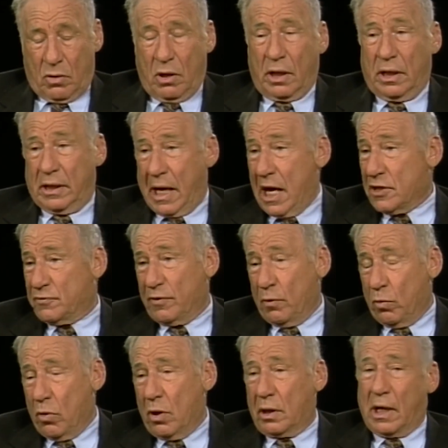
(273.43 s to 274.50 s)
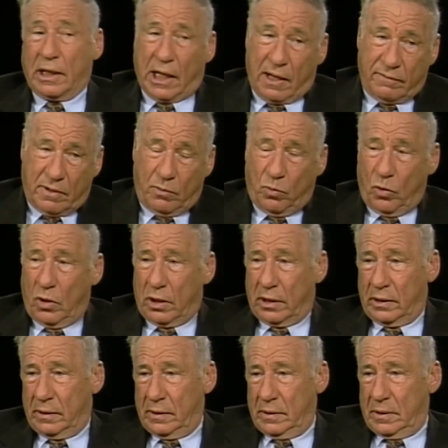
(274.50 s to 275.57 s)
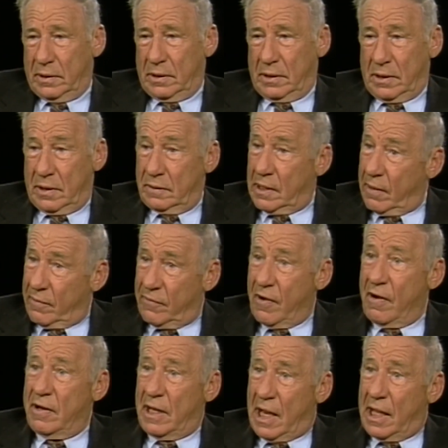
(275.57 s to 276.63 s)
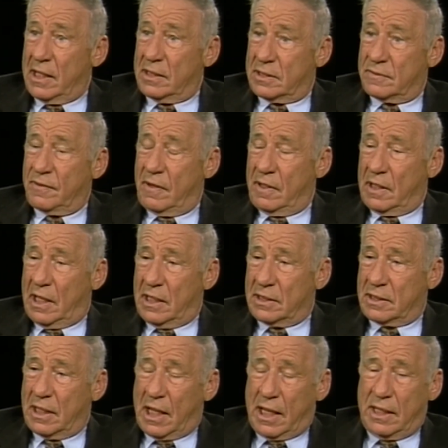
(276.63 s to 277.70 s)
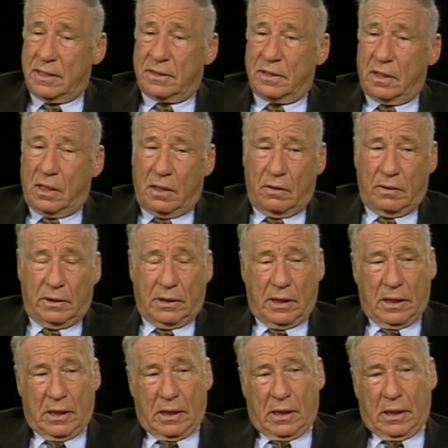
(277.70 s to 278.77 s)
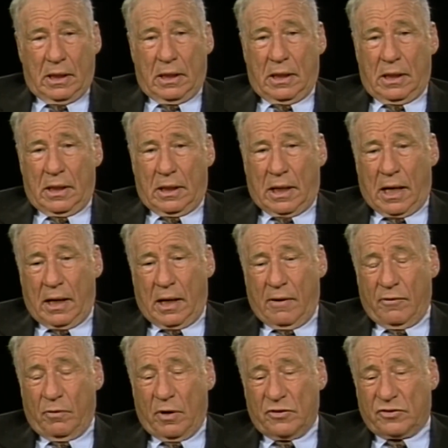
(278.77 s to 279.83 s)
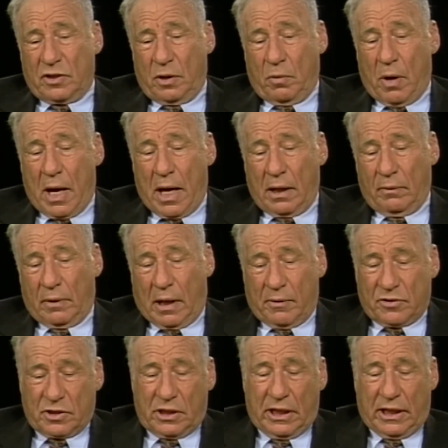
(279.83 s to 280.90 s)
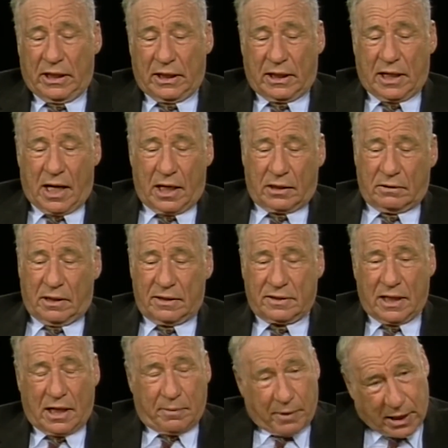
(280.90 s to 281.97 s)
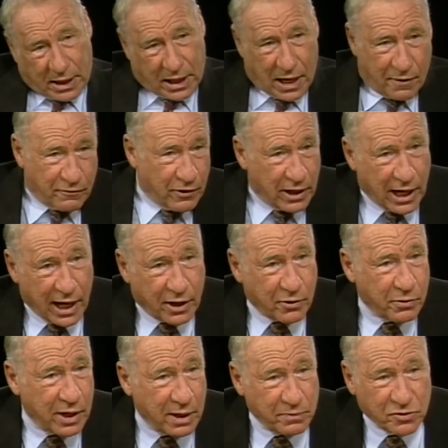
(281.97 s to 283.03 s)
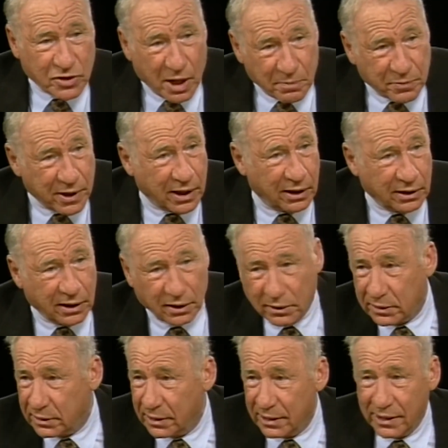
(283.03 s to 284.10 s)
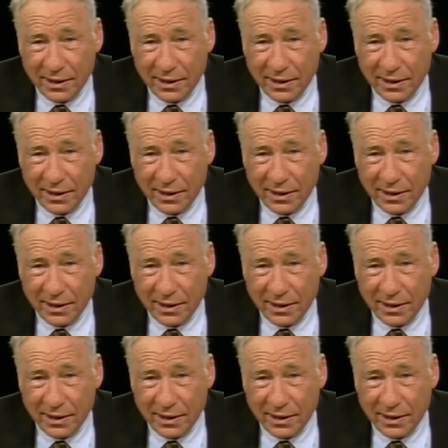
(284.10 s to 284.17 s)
Long. They asked for water. I gave them water. They were very nice guys, and I, every once in a while, when I was cleaning the counter, I'd say, anybody care for an egg cream, something, a little